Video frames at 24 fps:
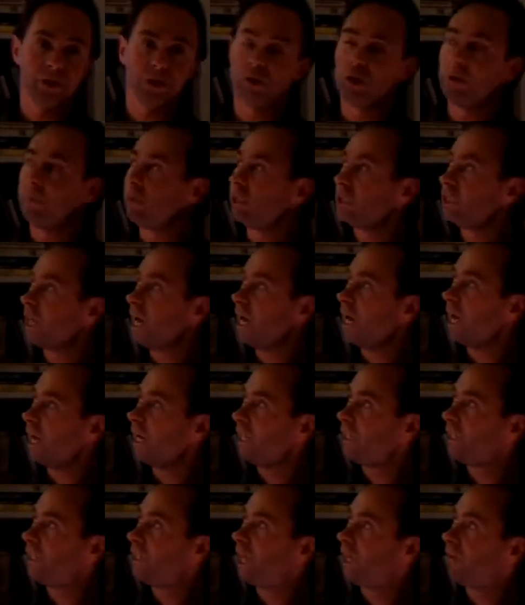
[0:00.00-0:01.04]
So the
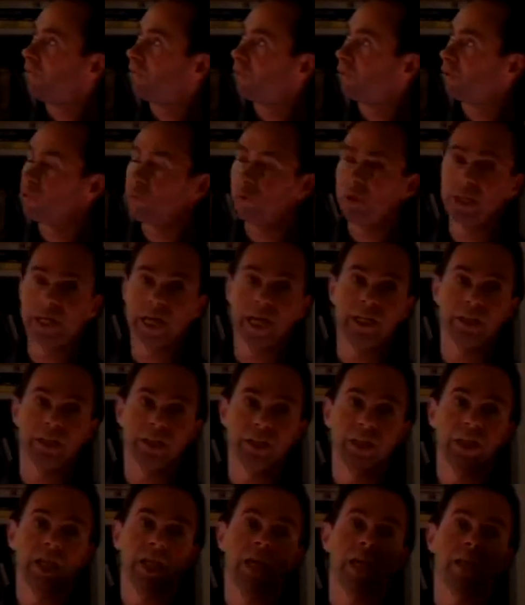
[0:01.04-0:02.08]
Messiah is dead for 3
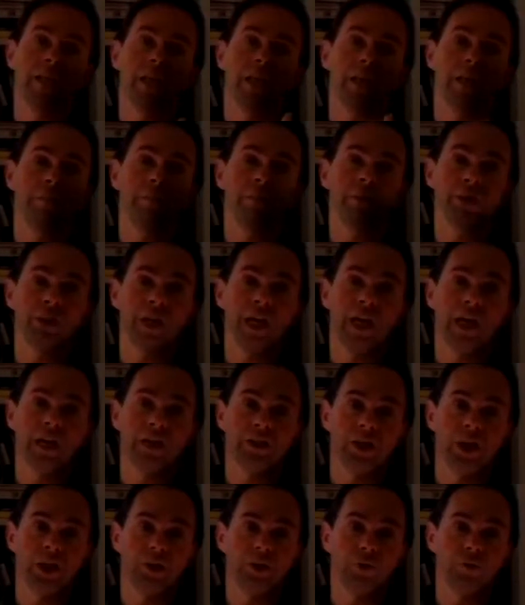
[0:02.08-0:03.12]
days, and then the
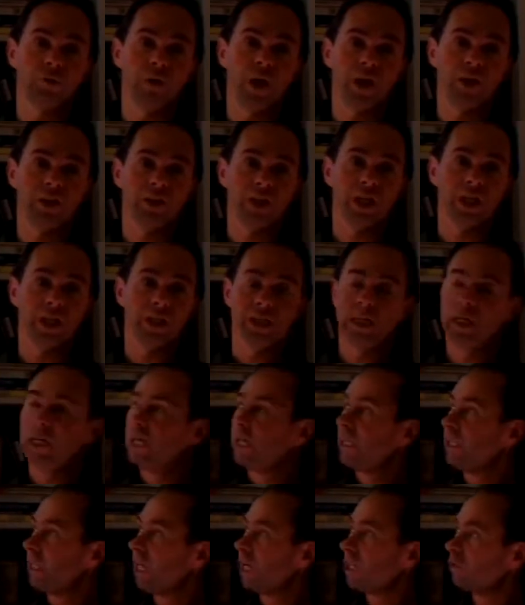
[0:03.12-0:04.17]
Messiah starts to rise again.
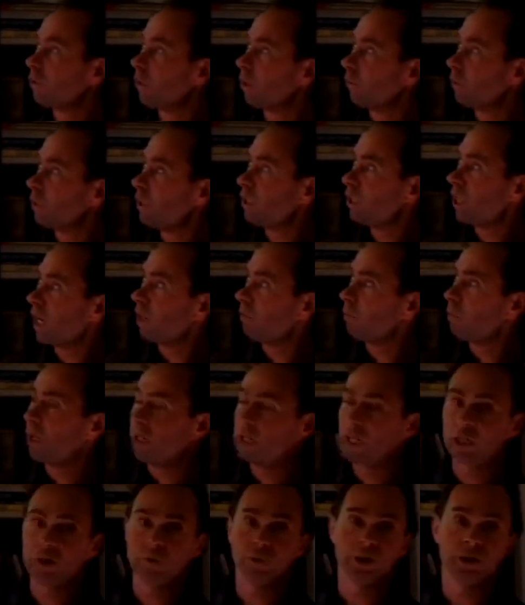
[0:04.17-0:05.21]
That's what we
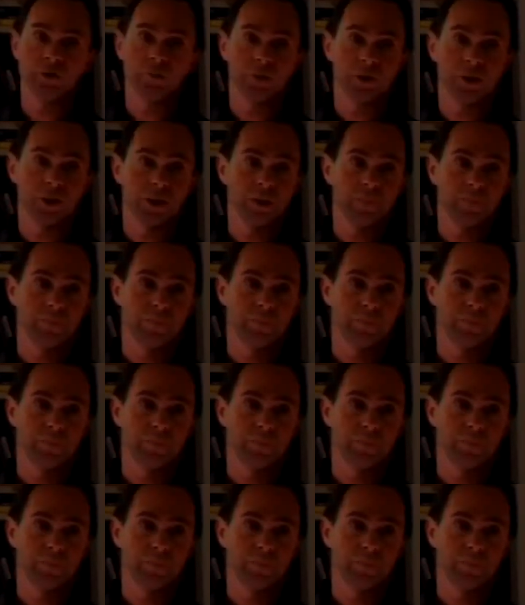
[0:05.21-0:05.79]
celebrate at Christmas.